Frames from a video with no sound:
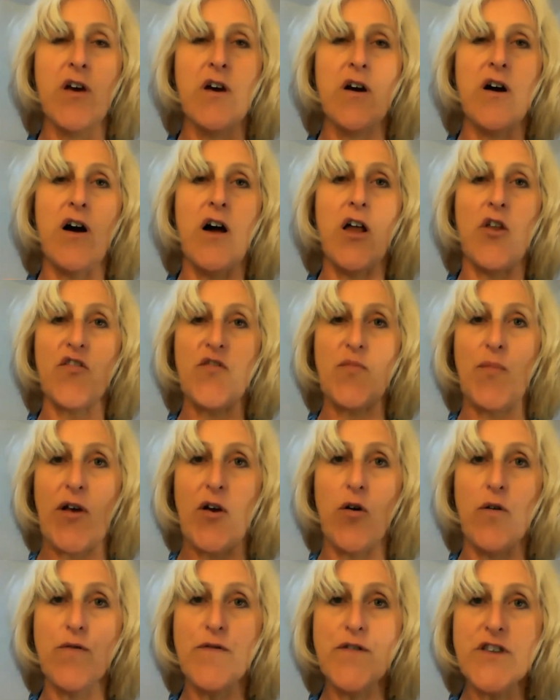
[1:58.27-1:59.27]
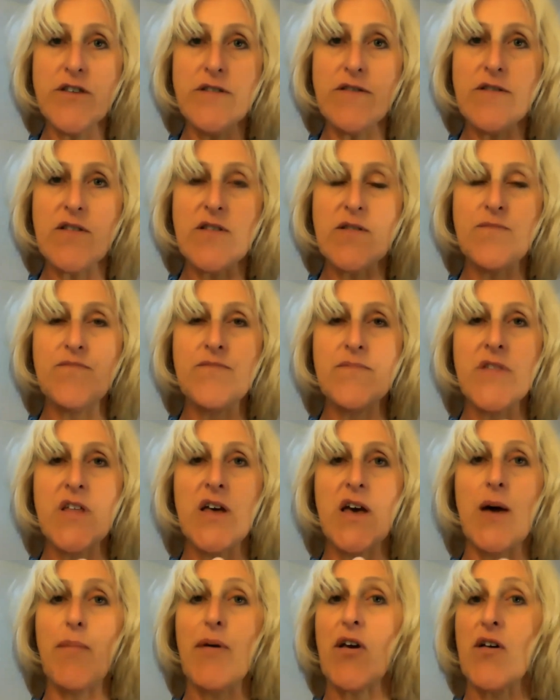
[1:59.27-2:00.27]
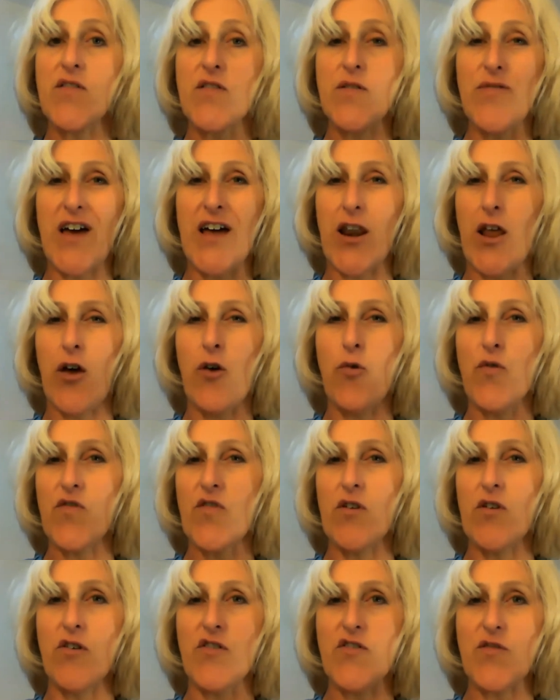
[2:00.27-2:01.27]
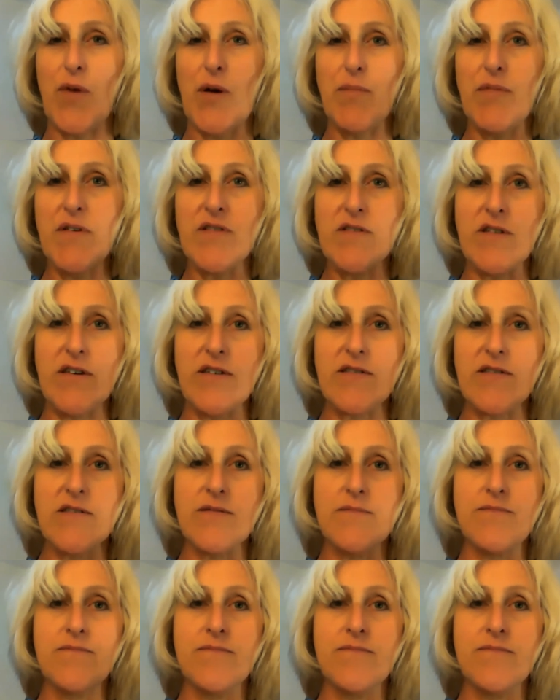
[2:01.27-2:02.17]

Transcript: I lost my confidence, and because of that, I also lost my business.